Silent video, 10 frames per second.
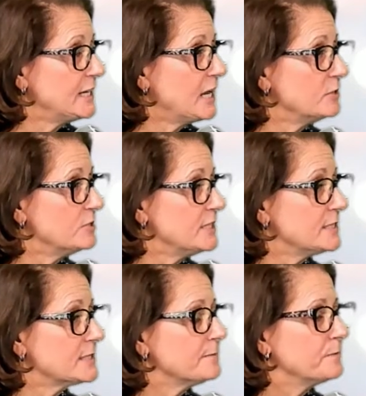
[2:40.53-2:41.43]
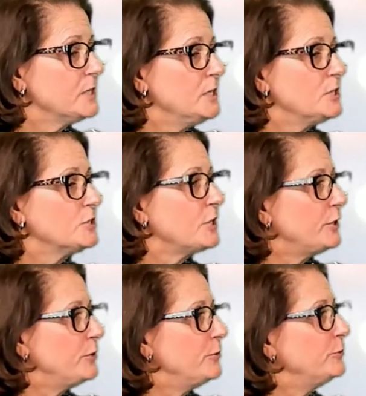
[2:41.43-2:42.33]
IUDs.
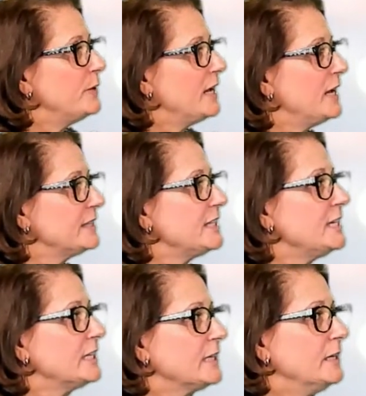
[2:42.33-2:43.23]
So I think